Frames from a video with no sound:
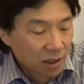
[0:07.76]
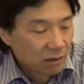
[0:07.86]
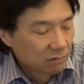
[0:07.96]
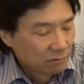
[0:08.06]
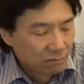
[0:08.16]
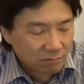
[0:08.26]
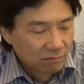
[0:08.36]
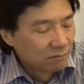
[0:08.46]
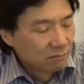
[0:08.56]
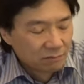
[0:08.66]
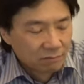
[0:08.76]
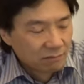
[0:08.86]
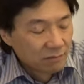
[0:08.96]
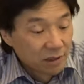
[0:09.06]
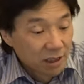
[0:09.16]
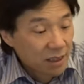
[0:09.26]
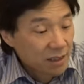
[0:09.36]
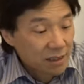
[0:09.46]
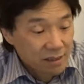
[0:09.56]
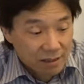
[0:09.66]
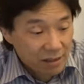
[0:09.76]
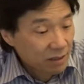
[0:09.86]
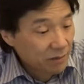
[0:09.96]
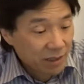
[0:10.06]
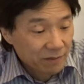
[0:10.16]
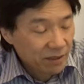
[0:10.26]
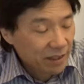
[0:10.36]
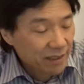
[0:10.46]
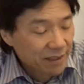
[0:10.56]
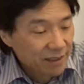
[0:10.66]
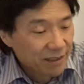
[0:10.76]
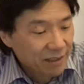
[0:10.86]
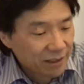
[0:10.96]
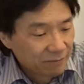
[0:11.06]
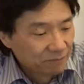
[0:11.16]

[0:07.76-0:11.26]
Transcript: Oh, just tell me I'm looking good.